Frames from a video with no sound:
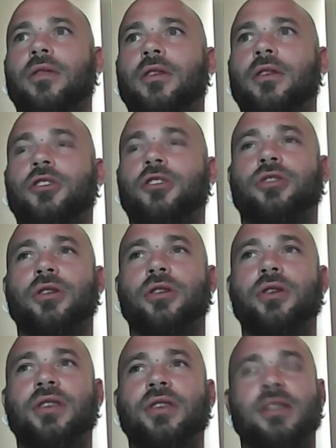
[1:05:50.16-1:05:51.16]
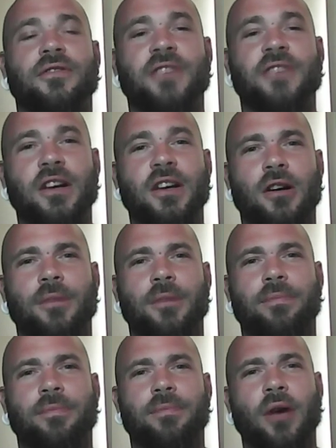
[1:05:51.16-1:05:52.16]
the truth is a finger
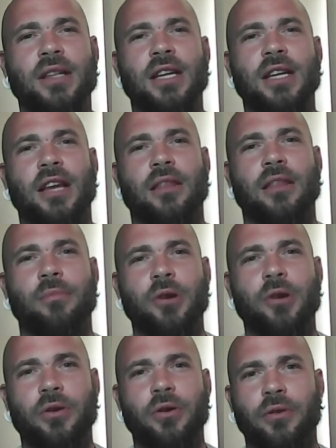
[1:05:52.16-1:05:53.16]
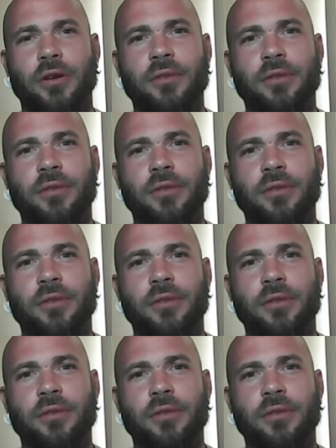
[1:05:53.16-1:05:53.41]
pointing at the moon.